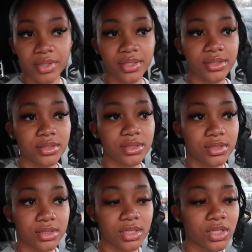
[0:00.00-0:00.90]
But,
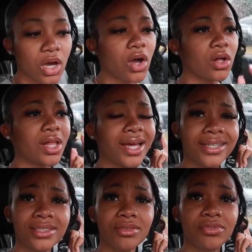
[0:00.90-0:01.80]
y'all, I
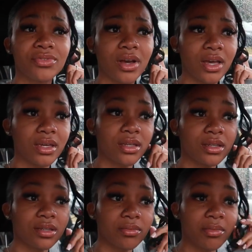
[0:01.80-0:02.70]
need to
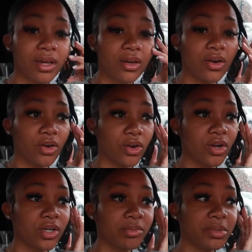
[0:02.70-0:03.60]
find my
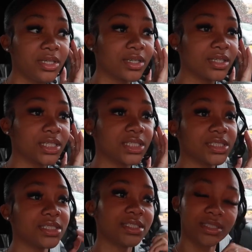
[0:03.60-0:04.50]
card
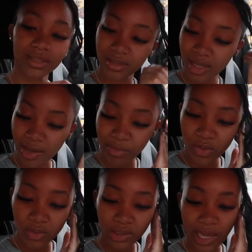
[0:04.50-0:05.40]
because I've
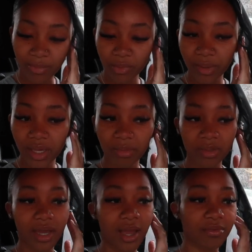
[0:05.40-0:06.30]
been using Apple Pay,
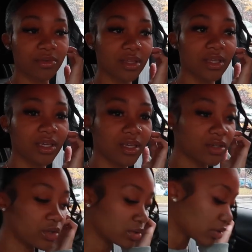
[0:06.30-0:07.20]
but I really
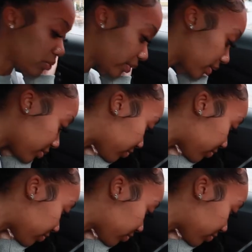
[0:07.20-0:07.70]
don't know where the